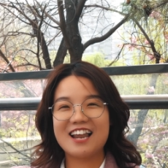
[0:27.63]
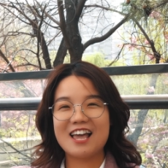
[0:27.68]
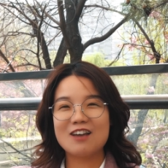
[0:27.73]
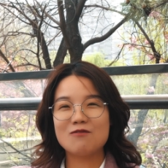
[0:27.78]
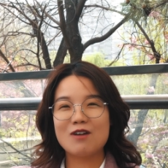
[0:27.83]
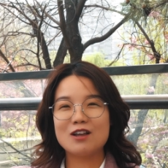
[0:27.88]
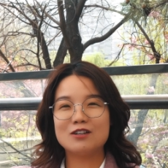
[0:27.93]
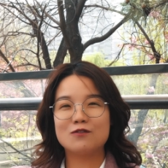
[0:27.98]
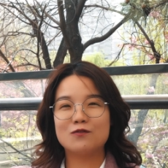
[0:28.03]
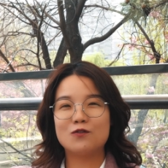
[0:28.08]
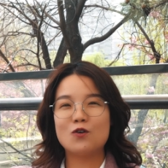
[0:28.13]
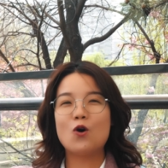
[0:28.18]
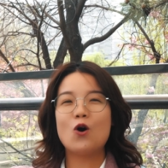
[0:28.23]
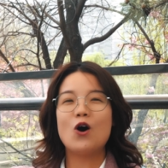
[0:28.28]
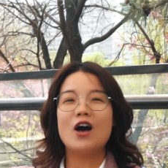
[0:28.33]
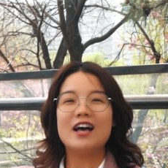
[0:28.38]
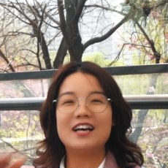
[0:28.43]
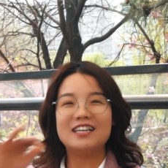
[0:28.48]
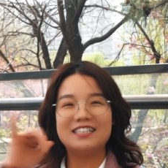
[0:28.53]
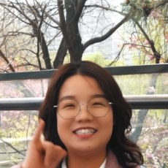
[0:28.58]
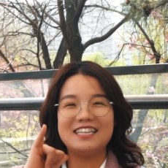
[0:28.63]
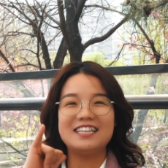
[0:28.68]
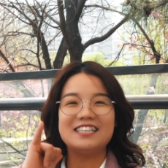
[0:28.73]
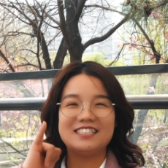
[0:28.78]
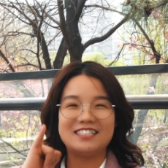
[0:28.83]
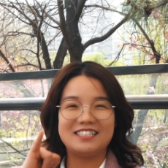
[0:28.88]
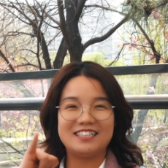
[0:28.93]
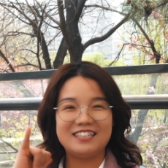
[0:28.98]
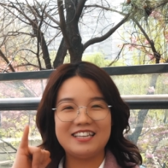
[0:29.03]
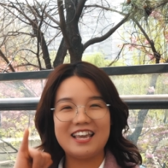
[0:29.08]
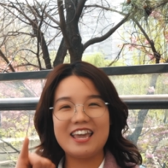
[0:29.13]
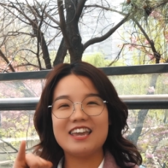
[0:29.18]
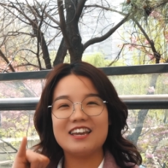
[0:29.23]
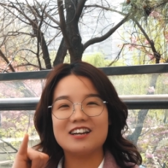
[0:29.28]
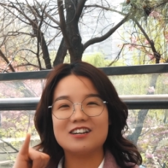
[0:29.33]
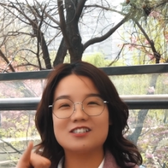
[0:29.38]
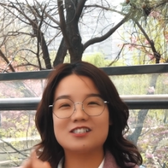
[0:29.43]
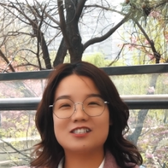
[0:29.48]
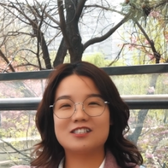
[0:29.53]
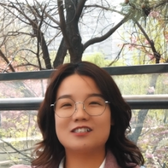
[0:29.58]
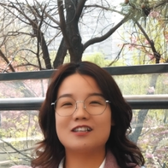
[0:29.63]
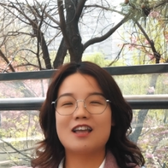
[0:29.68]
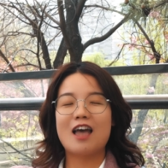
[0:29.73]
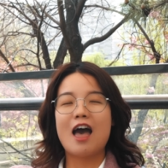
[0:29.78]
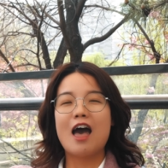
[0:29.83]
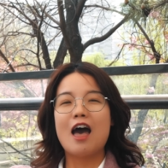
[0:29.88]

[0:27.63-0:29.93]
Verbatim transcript: language for six years.